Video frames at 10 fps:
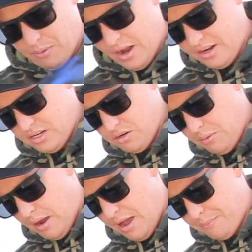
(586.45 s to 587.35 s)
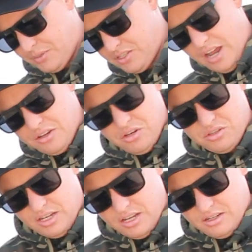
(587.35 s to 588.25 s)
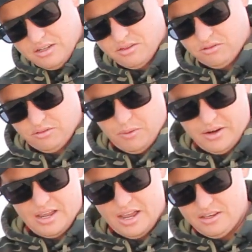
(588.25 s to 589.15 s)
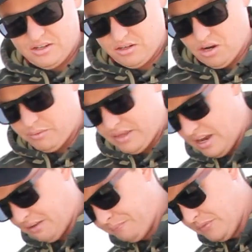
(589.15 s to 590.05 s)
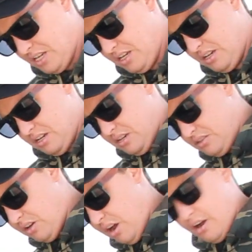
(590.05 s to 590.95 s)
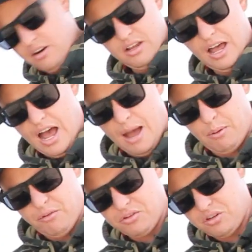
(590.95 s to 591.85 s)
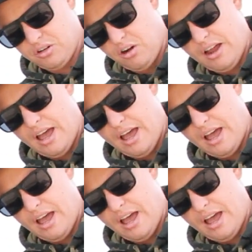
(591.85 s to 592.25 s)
one and you start using it, you sort of wonder how you didn't go without it. So I've also got